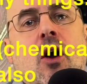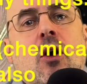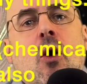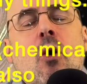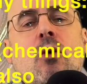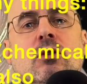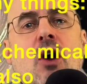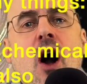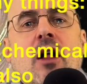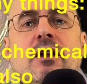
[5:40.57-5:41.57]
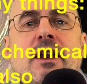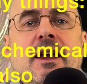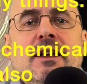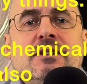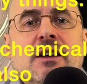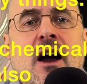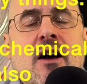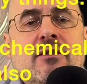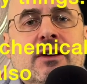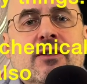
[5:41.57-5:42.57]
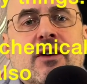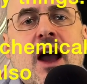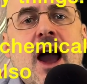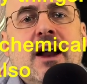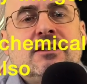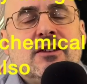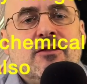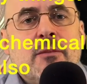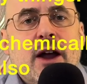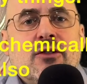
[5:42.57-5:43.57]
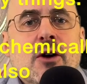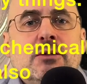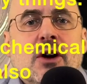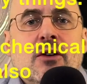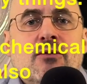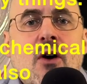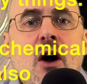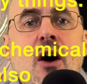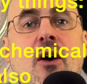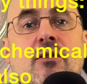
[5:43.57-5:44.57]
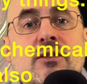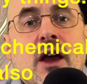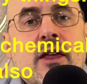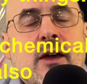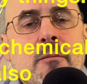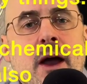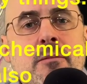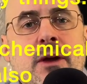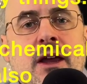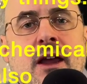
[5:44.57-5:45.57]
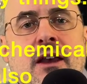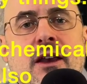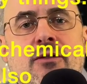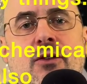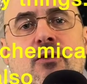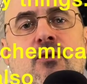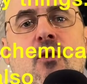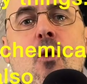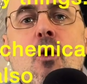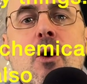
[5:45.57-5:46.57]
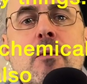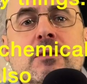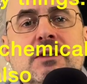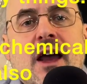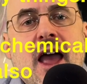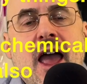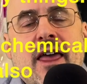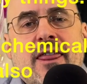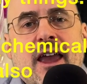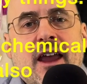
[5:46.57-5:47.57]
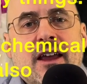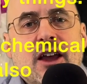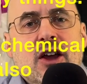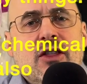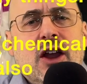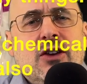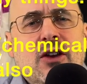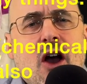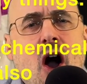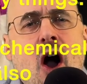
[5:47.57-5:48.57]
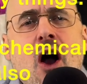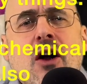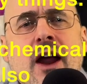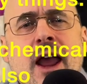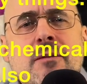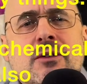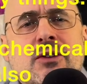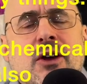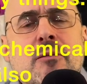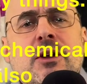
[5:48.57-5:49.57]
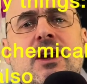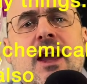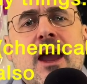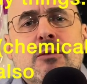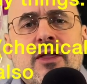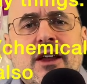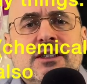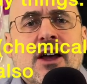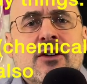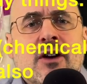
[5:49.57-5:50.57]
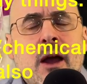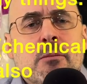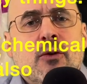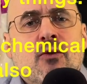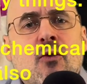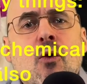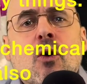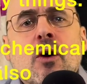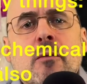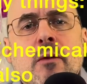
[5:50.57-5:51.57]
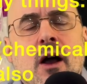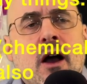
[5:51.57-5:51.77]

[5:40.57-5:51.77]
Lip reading: whole colonies of different kinds of microbes are involved that might be in different forms, and they are able to communicate with each other and perform